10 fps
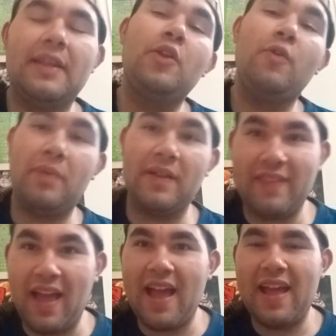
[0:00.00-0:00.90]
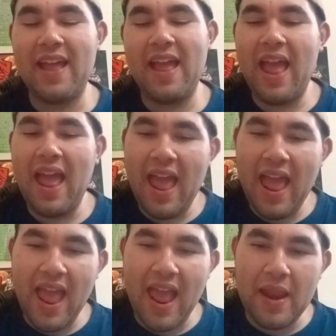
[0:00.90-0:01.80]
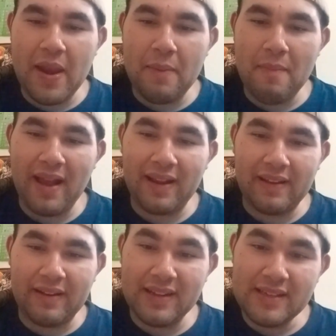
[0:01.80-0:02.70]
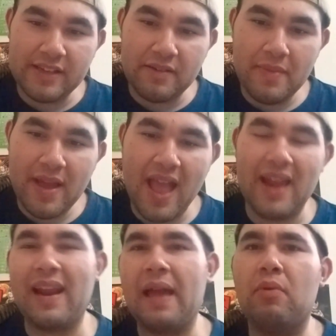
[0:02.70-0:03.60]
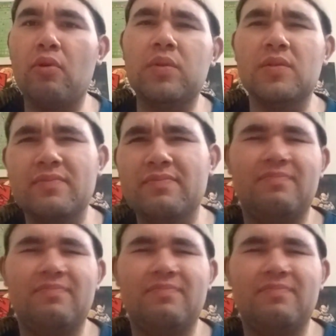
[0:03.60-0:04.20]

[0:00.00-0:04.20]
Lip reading: Then you put that and magnesium in a light bulb